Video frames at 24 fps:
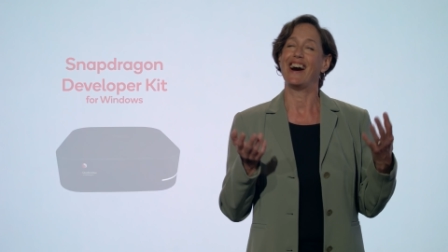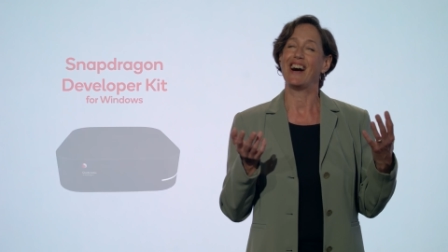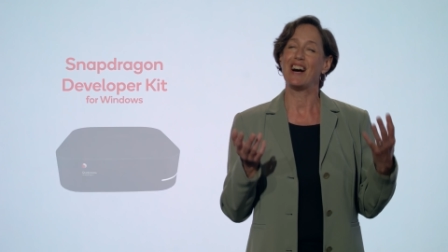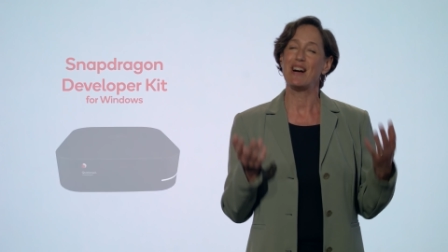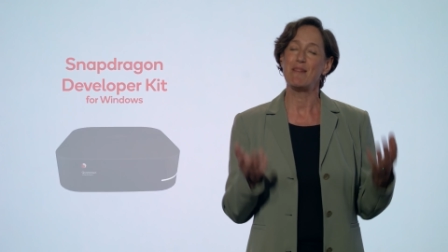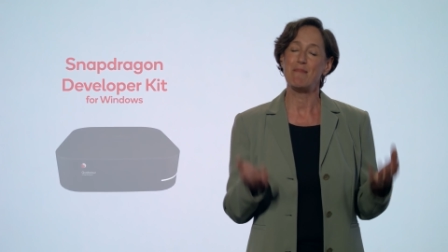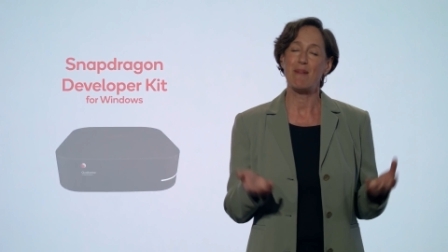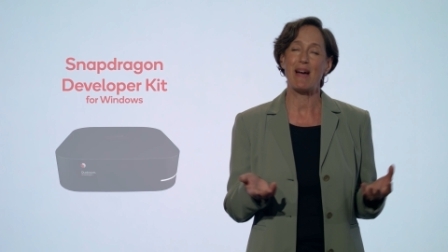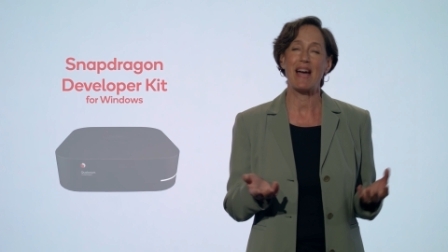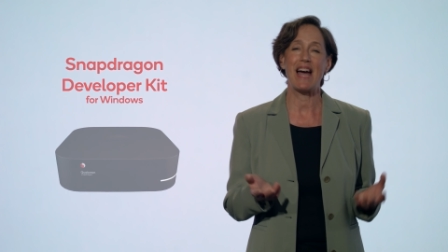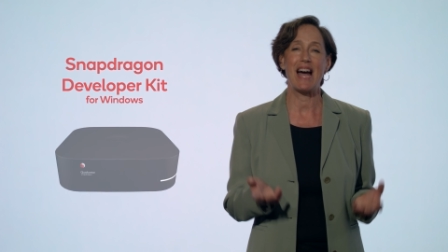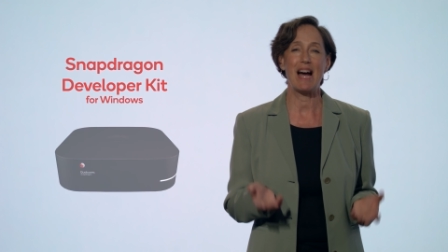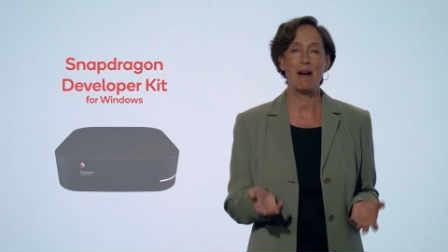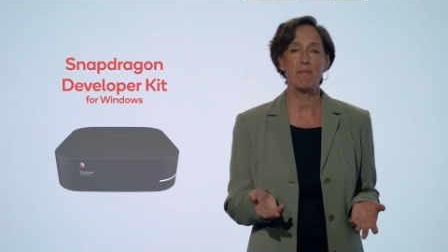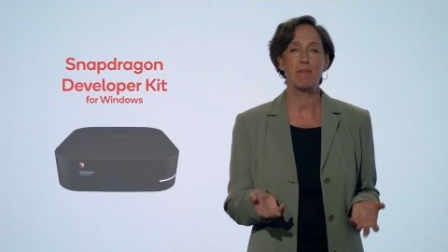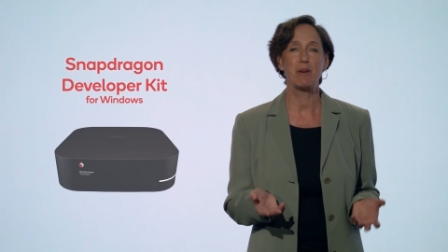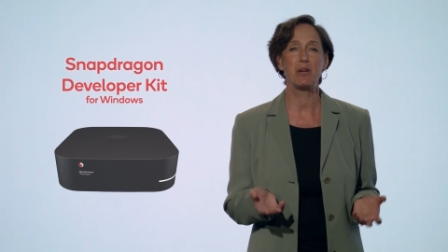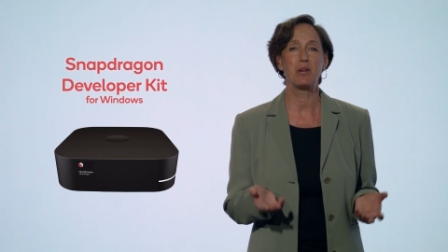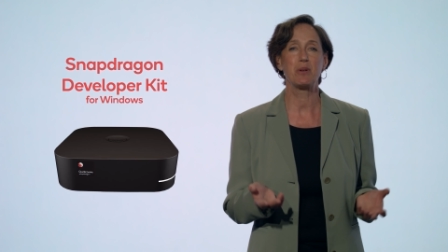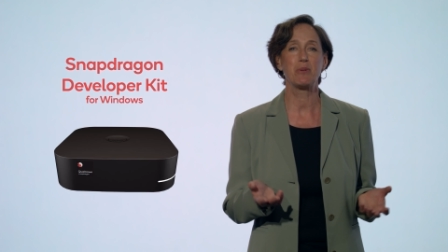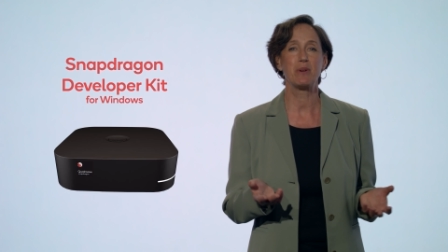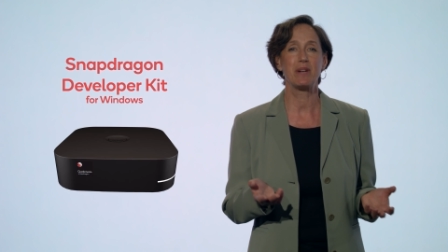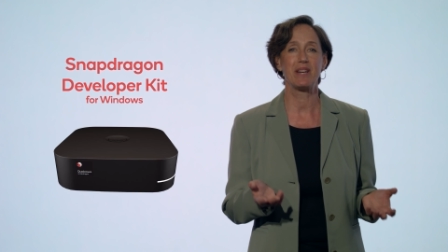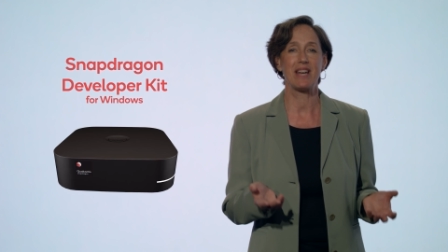I'm
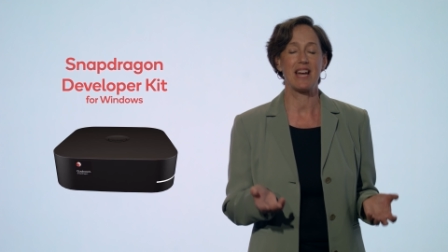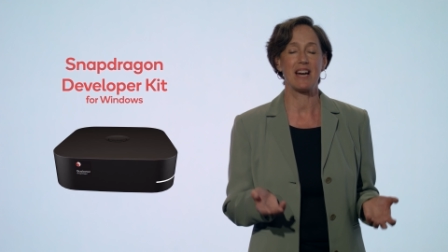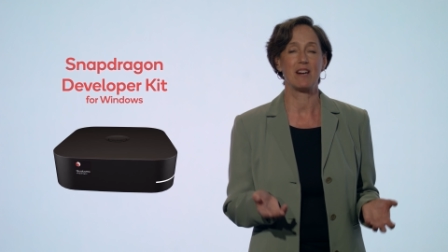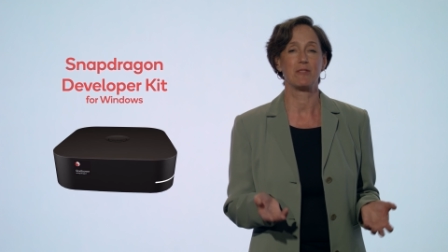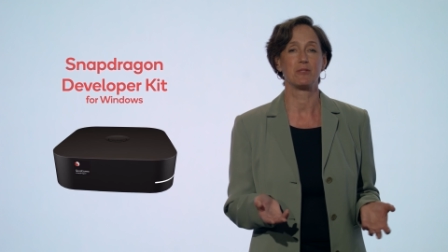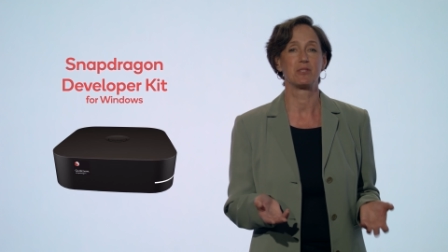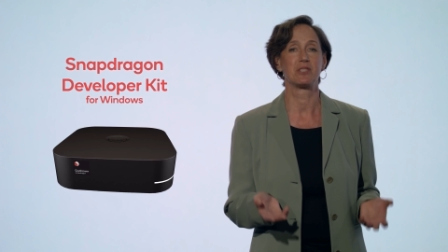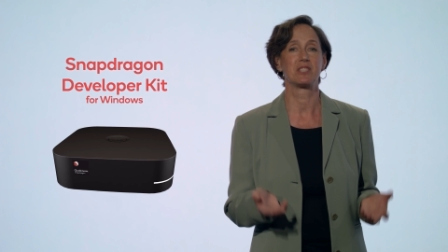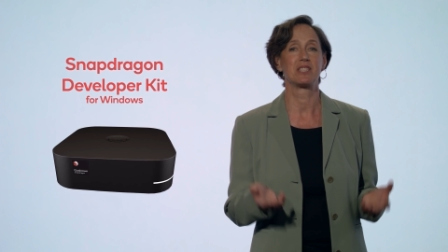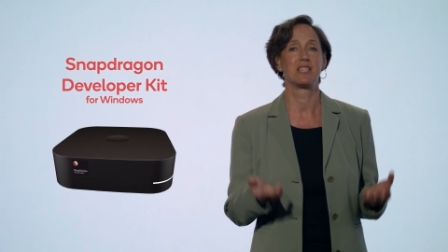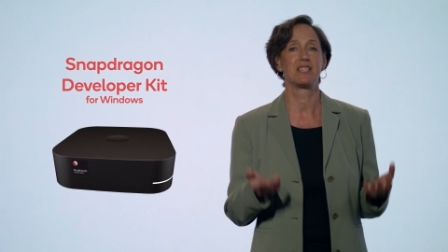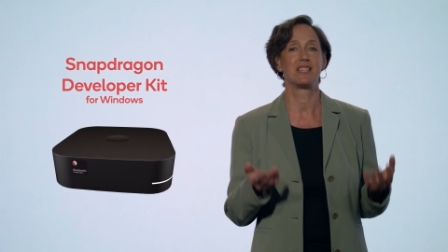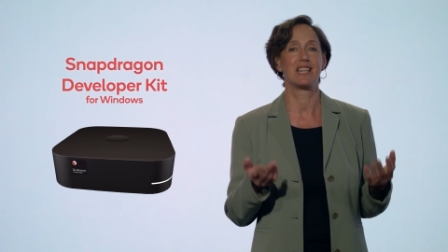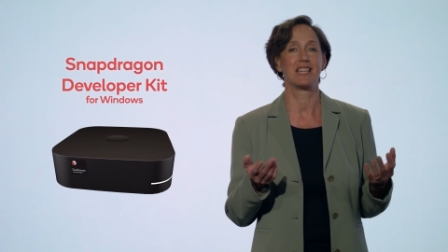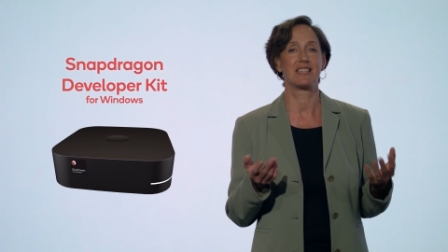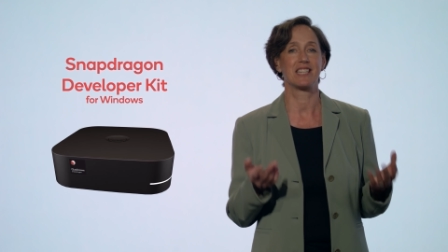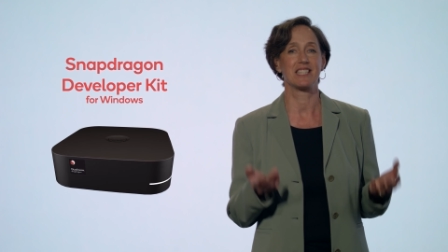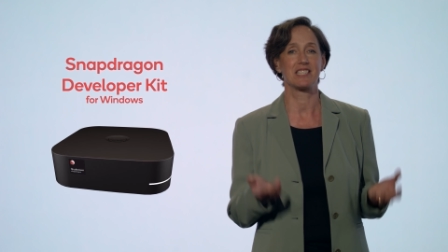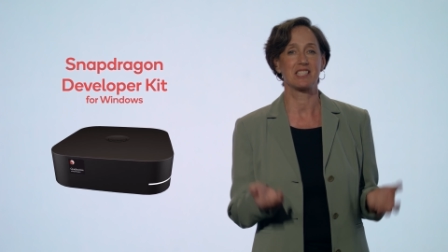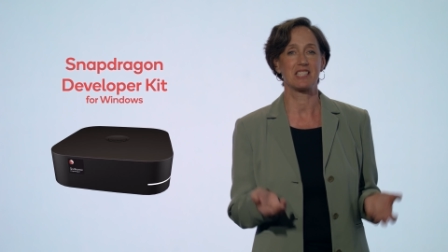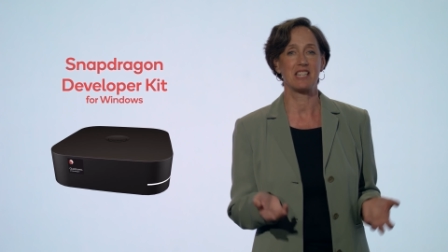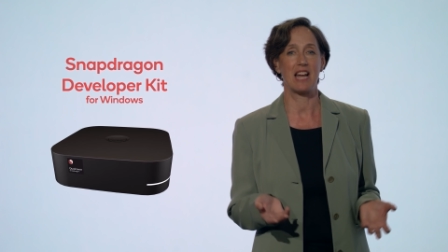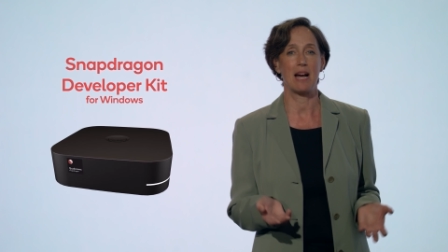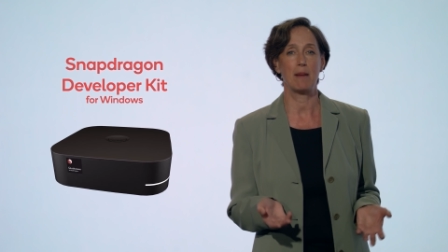happy to announce that
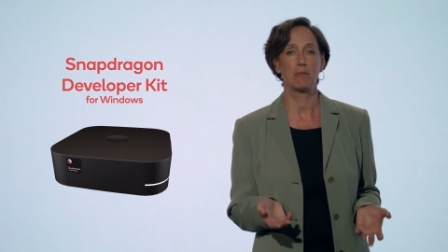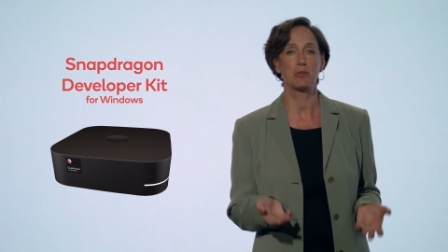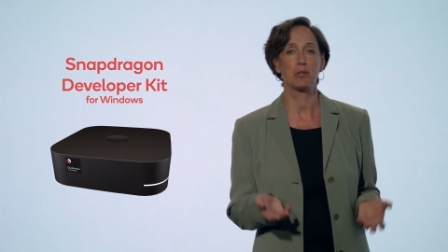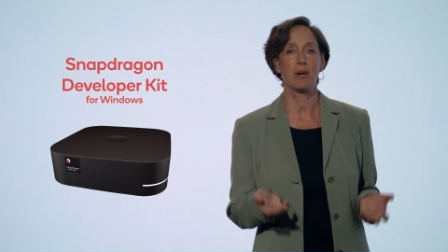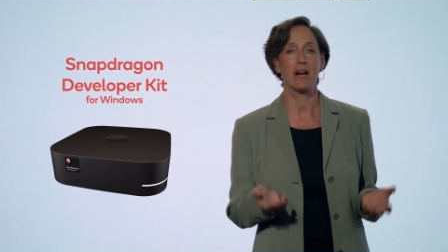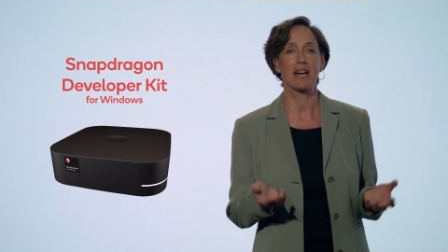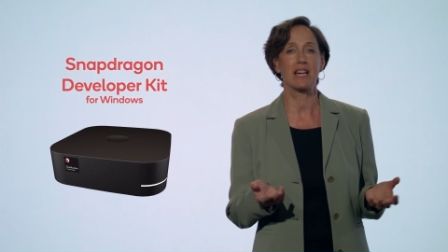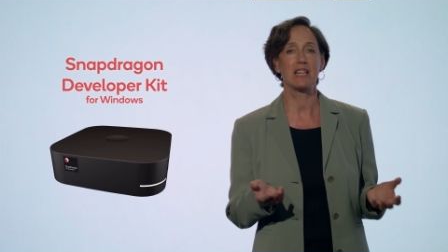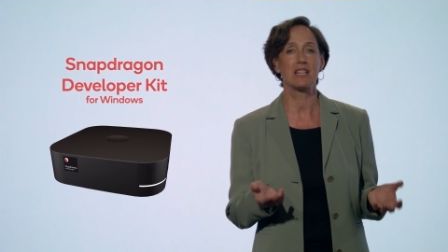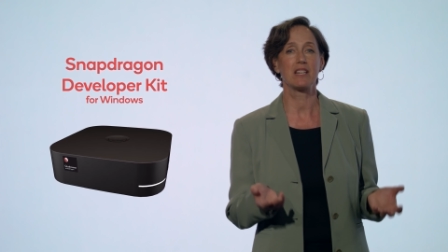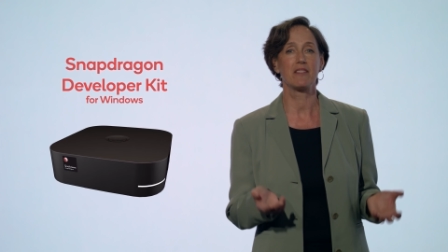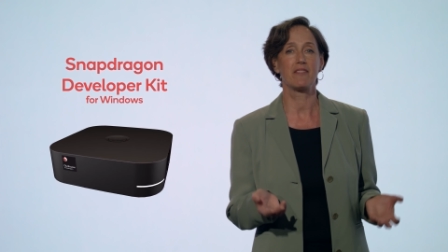the Snapdragon